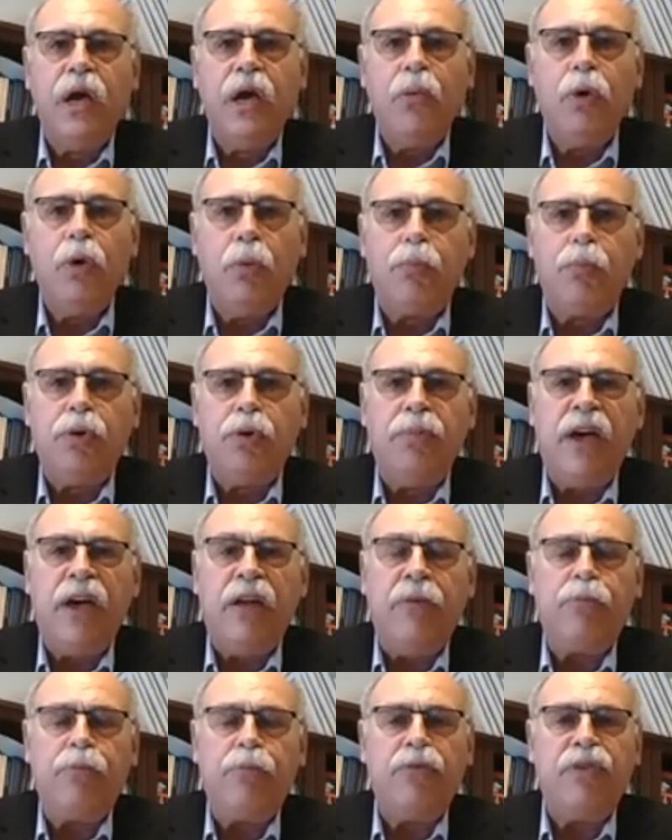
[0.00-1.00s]
will
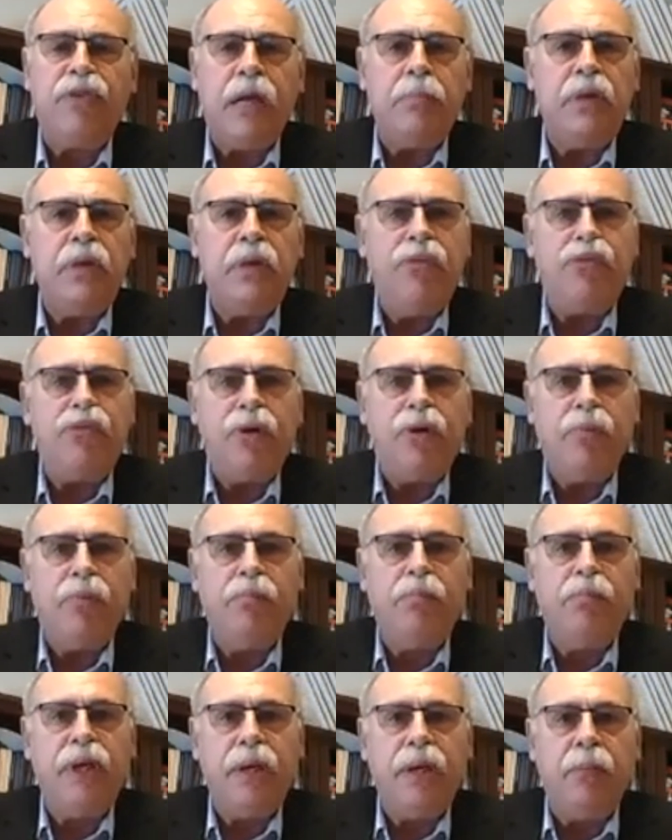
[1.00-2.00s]
prevent me from
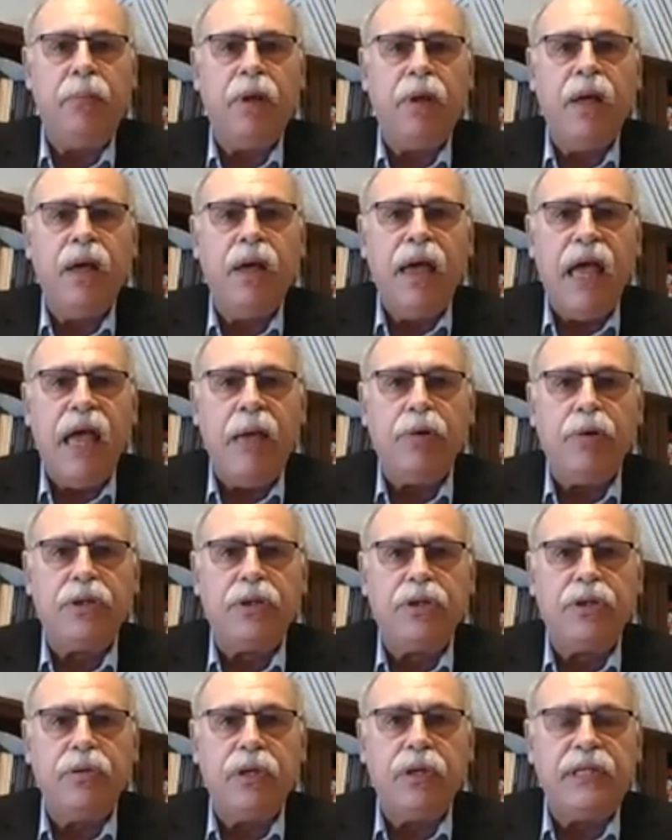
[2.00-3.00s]
being able
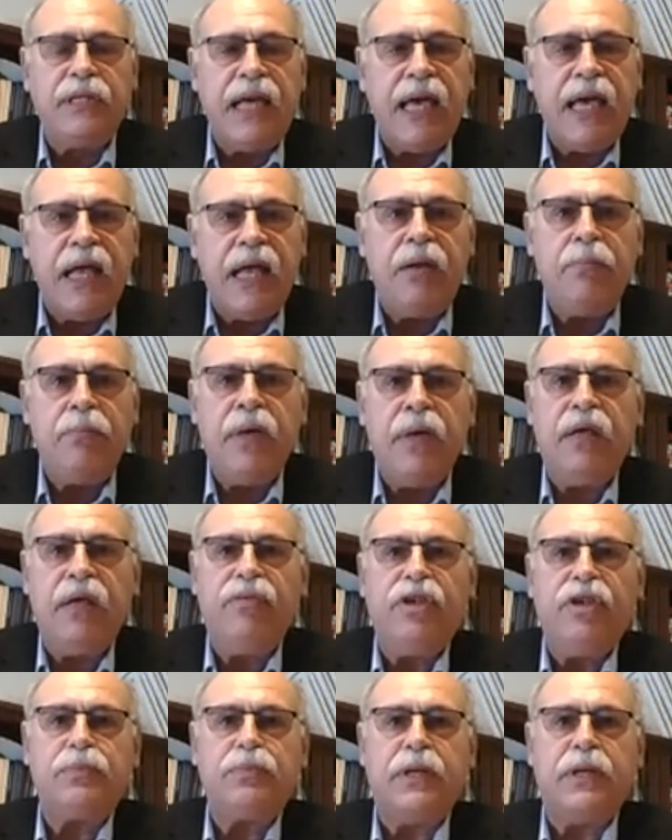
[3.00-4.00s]
to attend many of
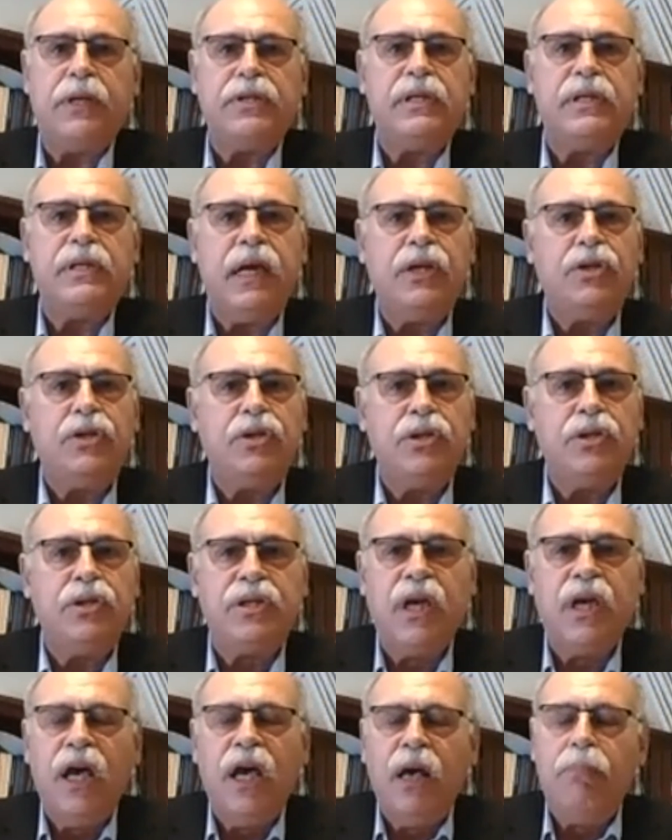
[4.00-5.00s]
these
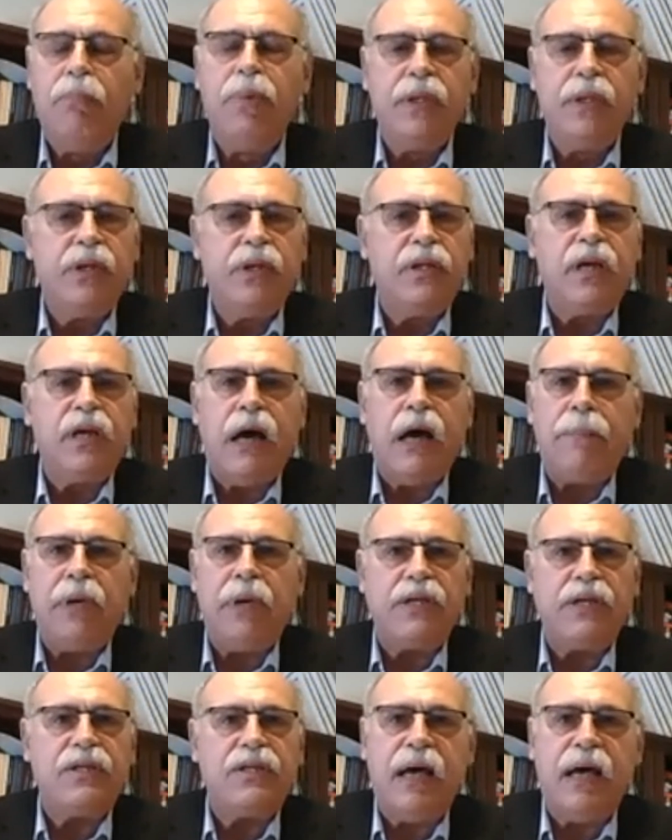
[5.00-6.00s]
presentations, but the
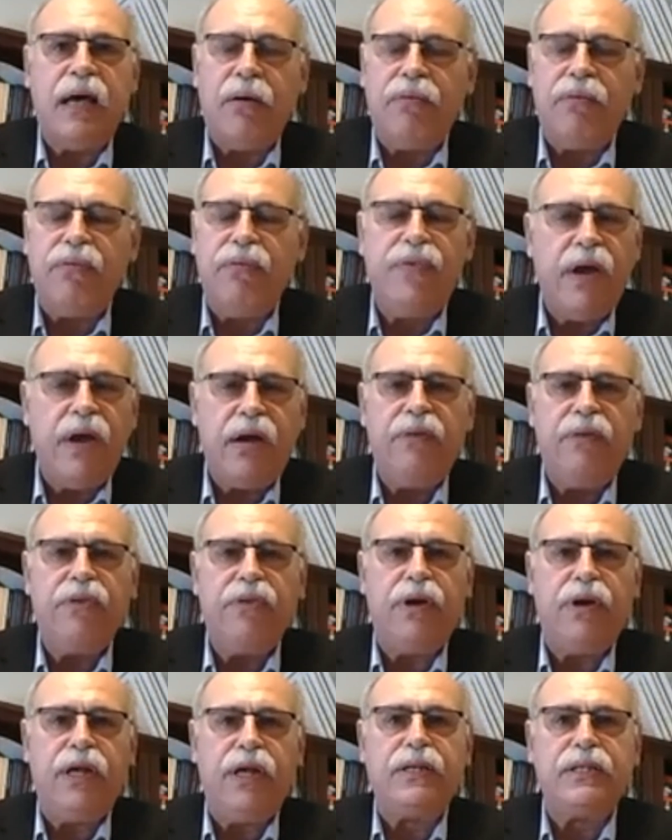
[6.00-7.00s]
topics sound very,
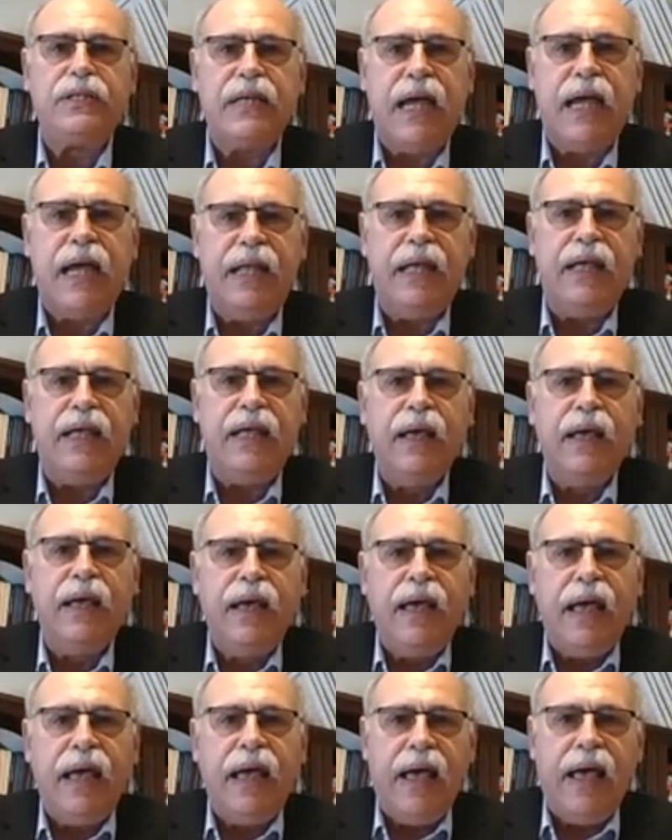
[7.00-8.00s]
very exciting,
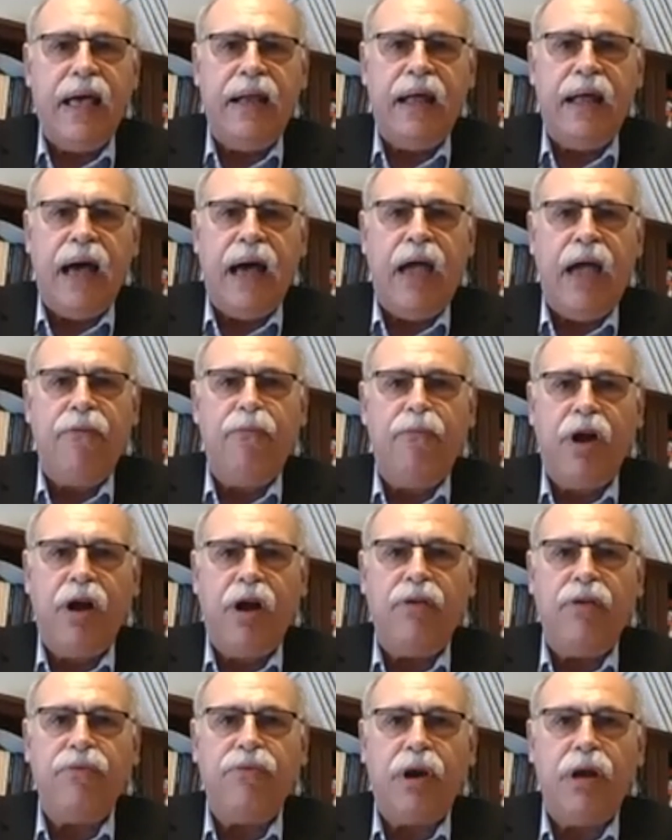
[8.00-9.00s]
and I
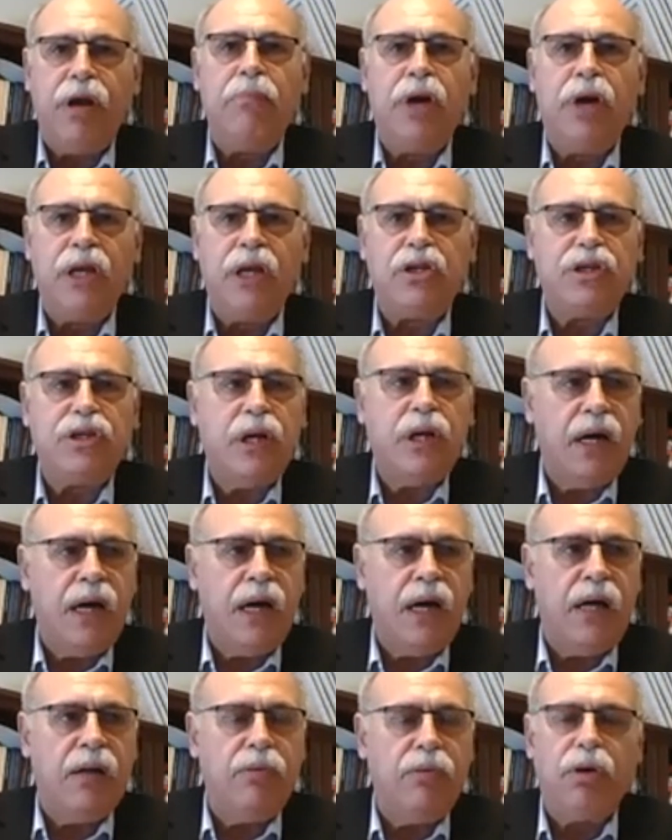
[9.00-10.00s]
very, very much
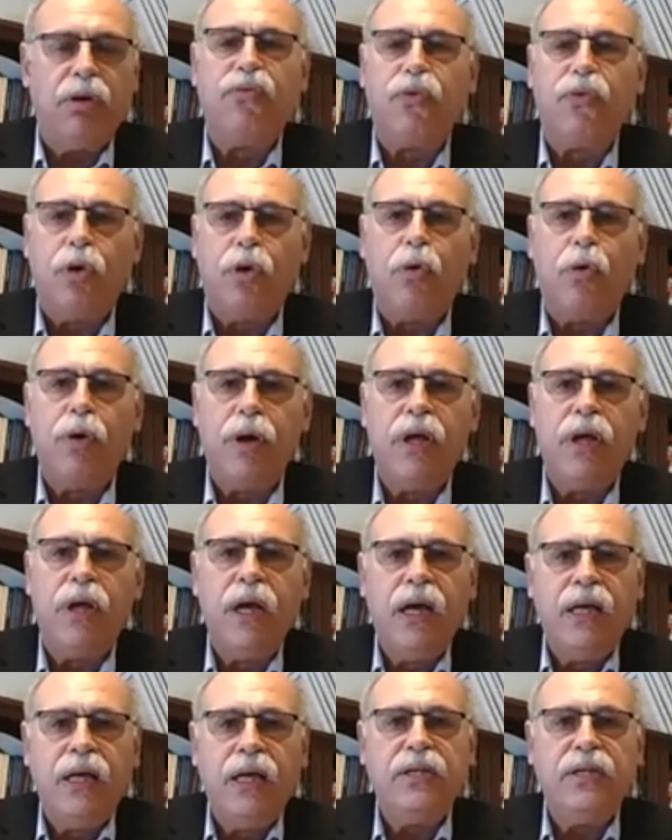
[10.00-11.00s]
look forward
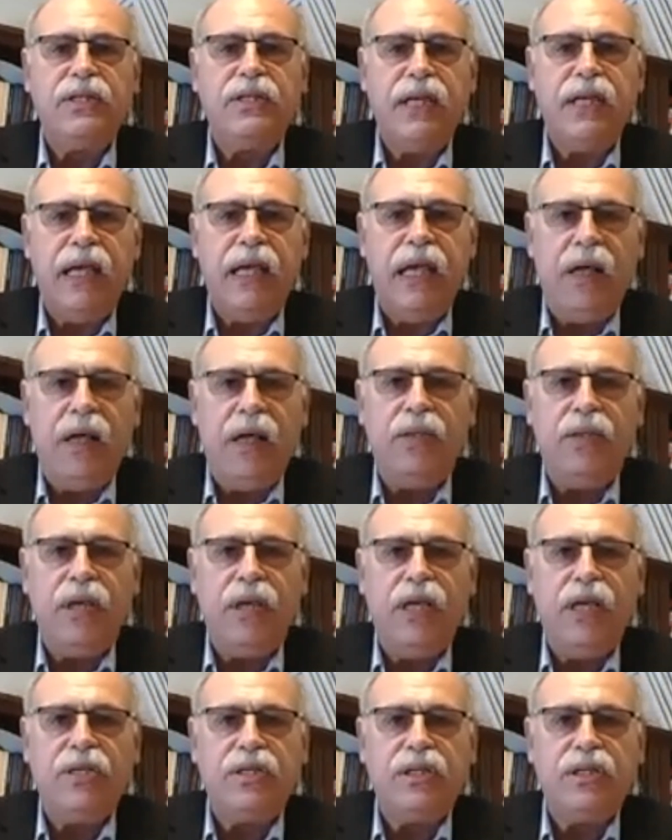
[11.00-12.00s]
to seeing
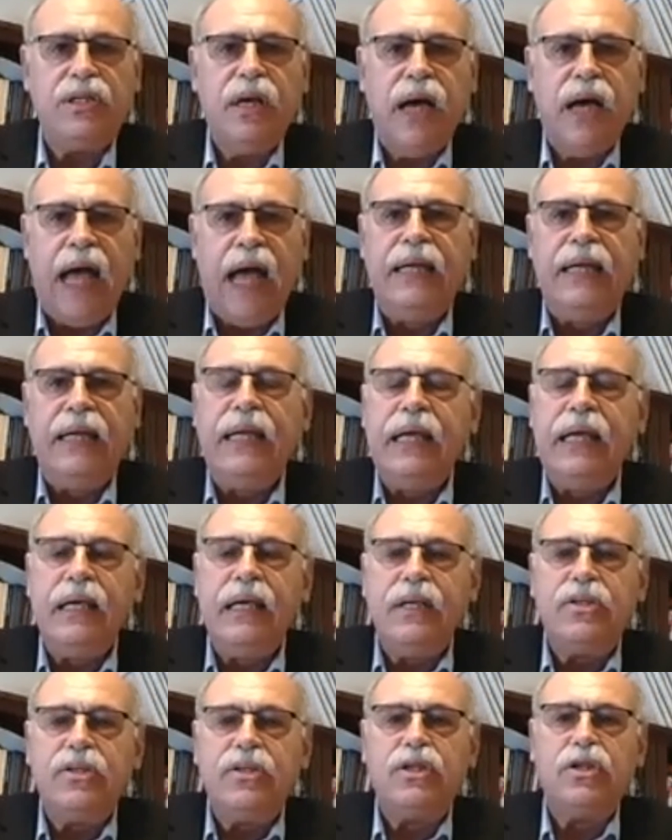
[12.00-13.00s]
these
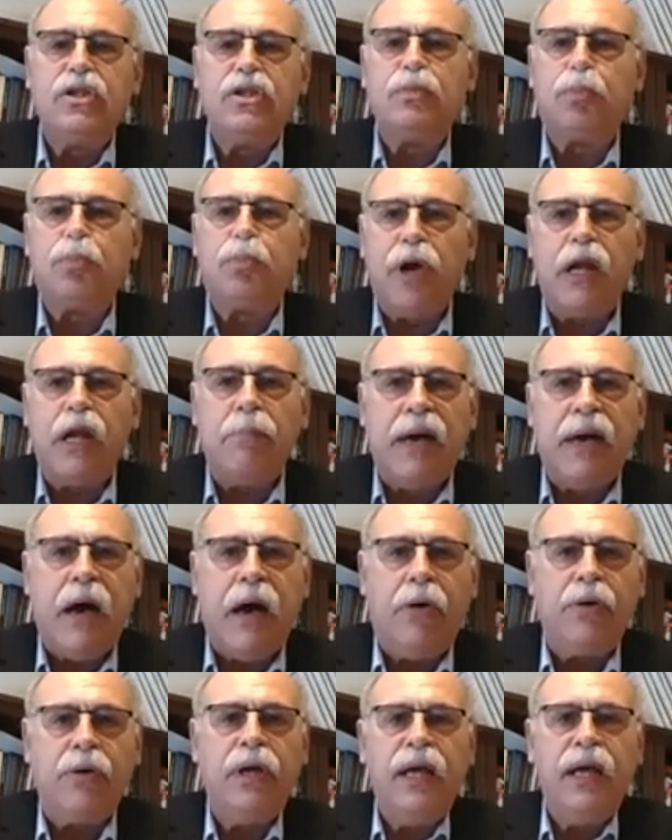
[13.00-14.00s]
ideas spread
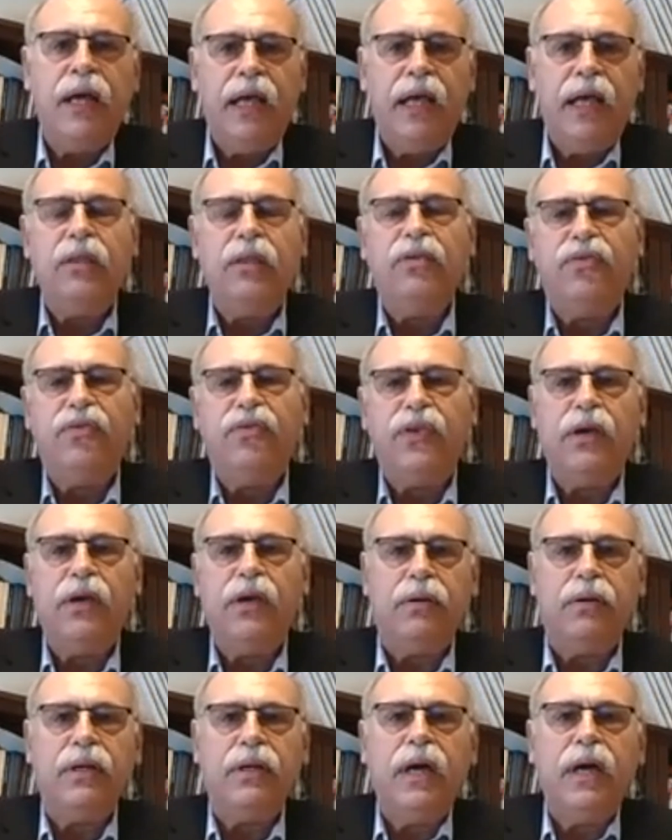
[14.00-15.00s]
about in the
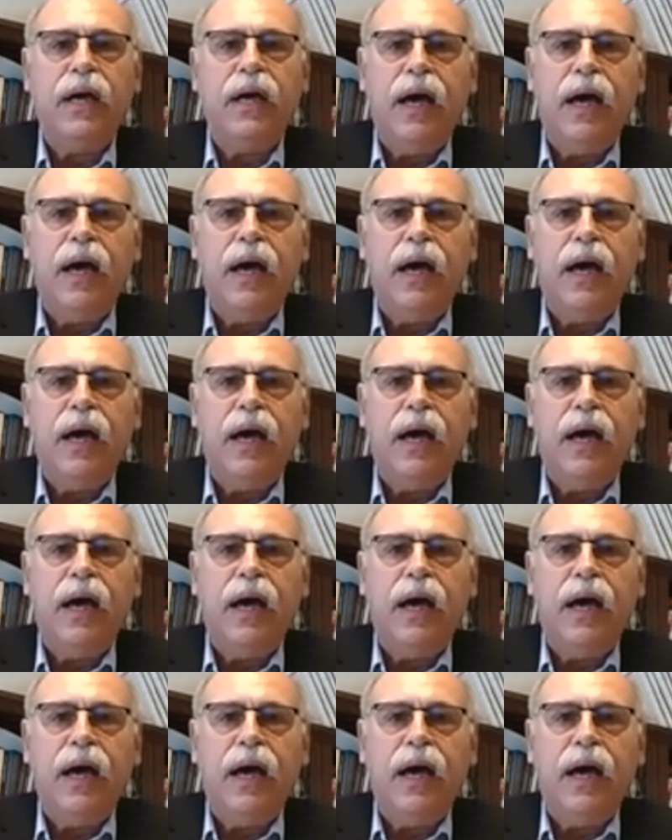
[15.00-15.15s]
field.